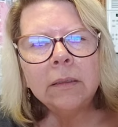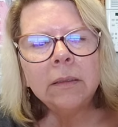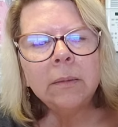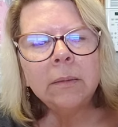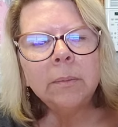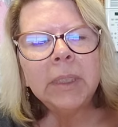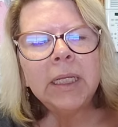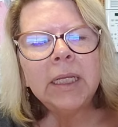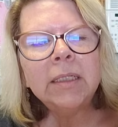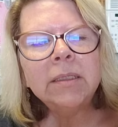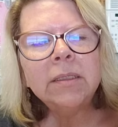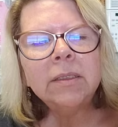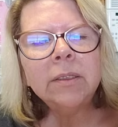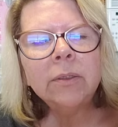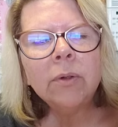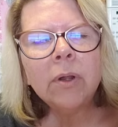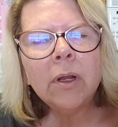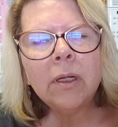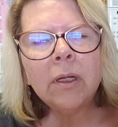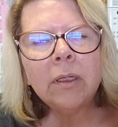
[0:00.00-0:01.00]
because
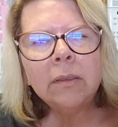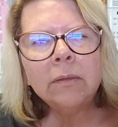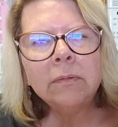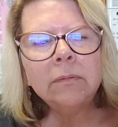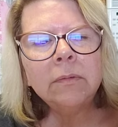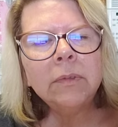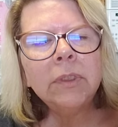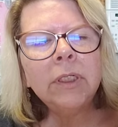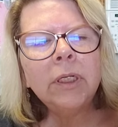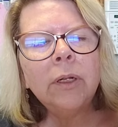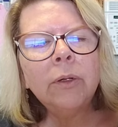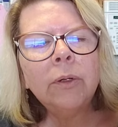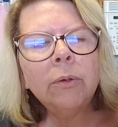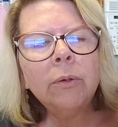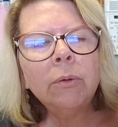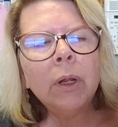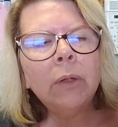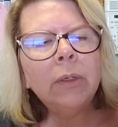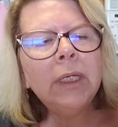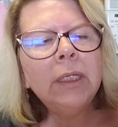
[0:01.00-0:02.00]
they're all, you know,
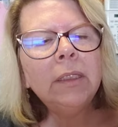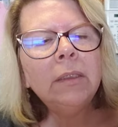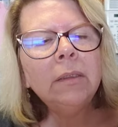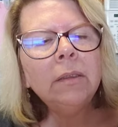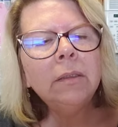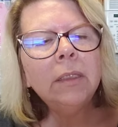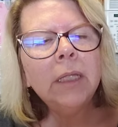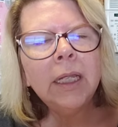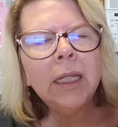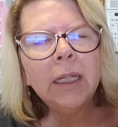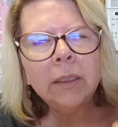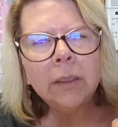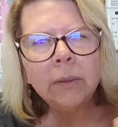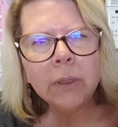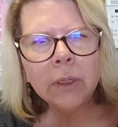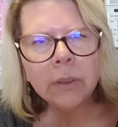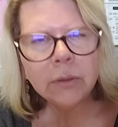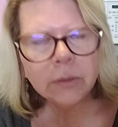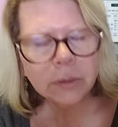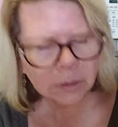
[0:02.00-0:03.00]
corroded and
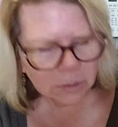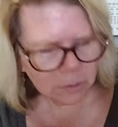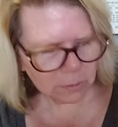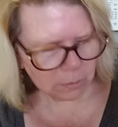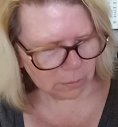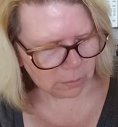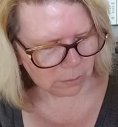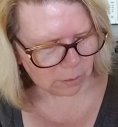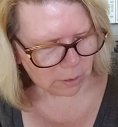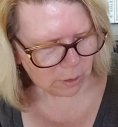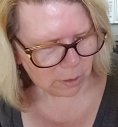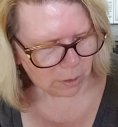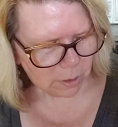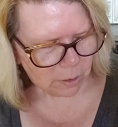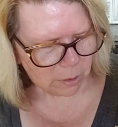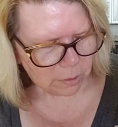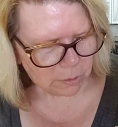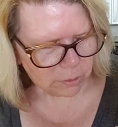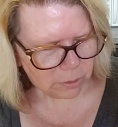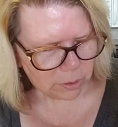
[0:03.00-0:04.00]
gross.
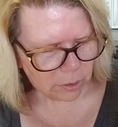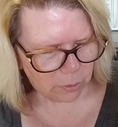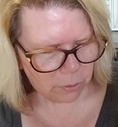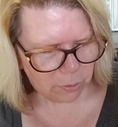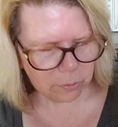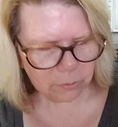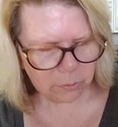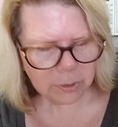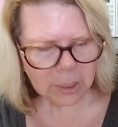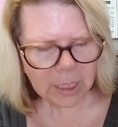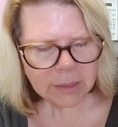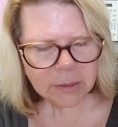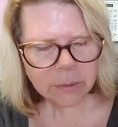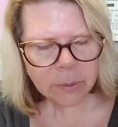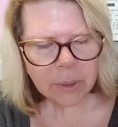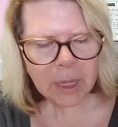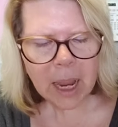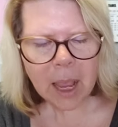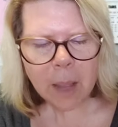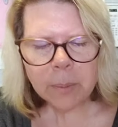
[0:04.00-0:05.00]
So that's
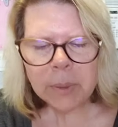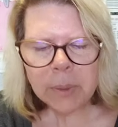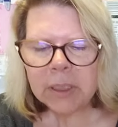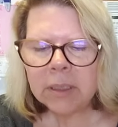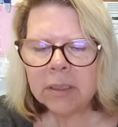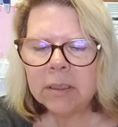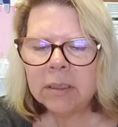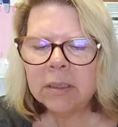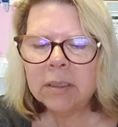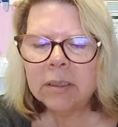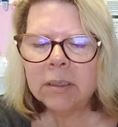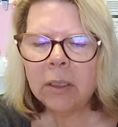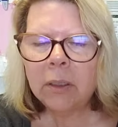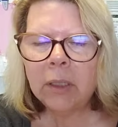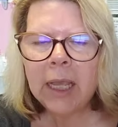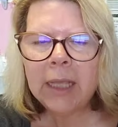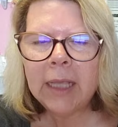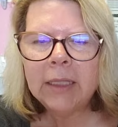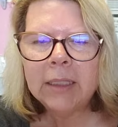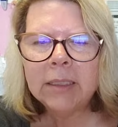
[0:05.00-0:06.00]
what happens. And so
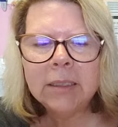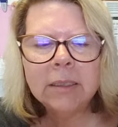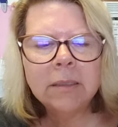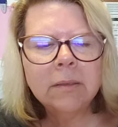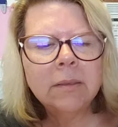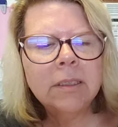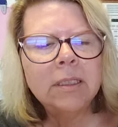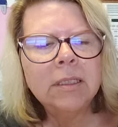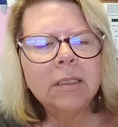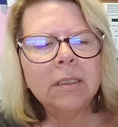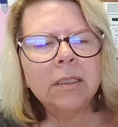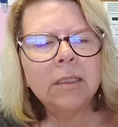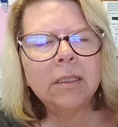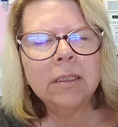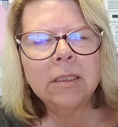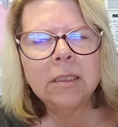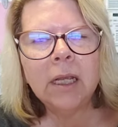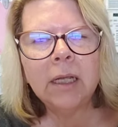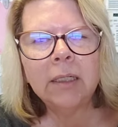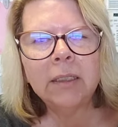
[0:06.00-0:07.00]
like this little
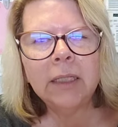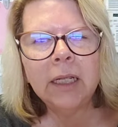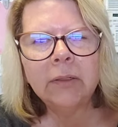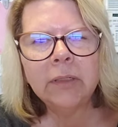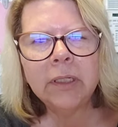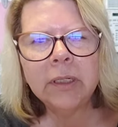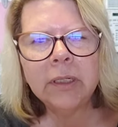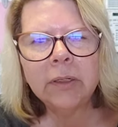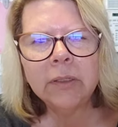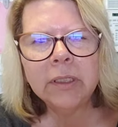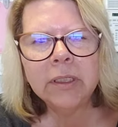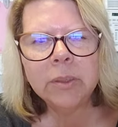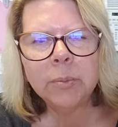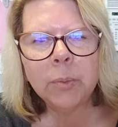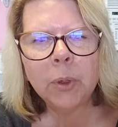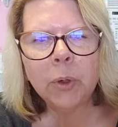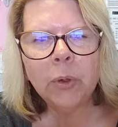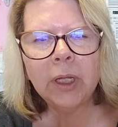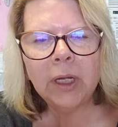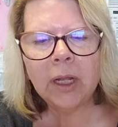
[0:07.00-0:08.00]
tongue down here that's
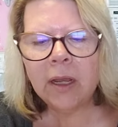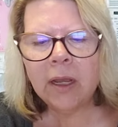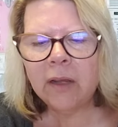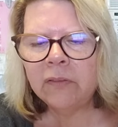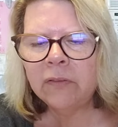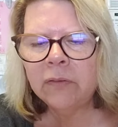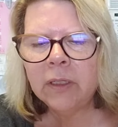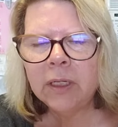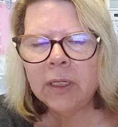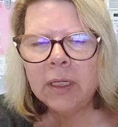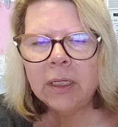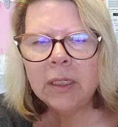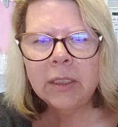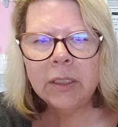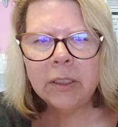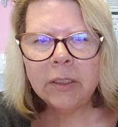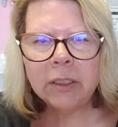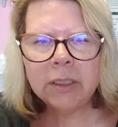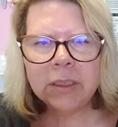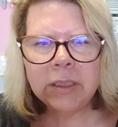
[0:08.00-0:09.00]
broken off,
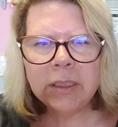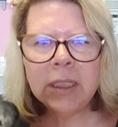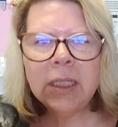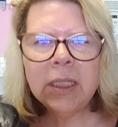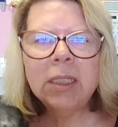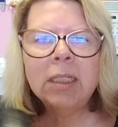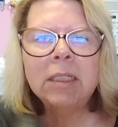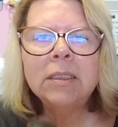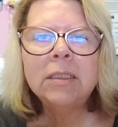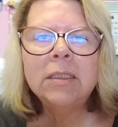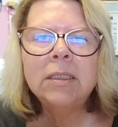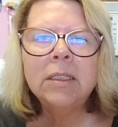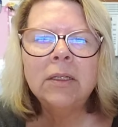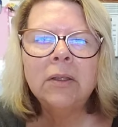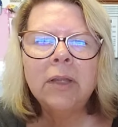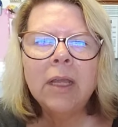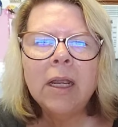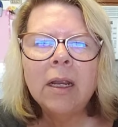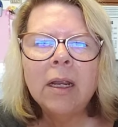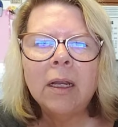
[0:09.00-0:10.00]
you can see it's still
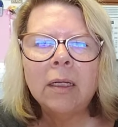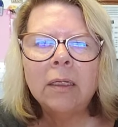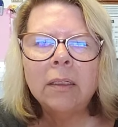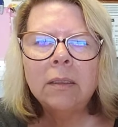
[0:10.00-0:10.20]
there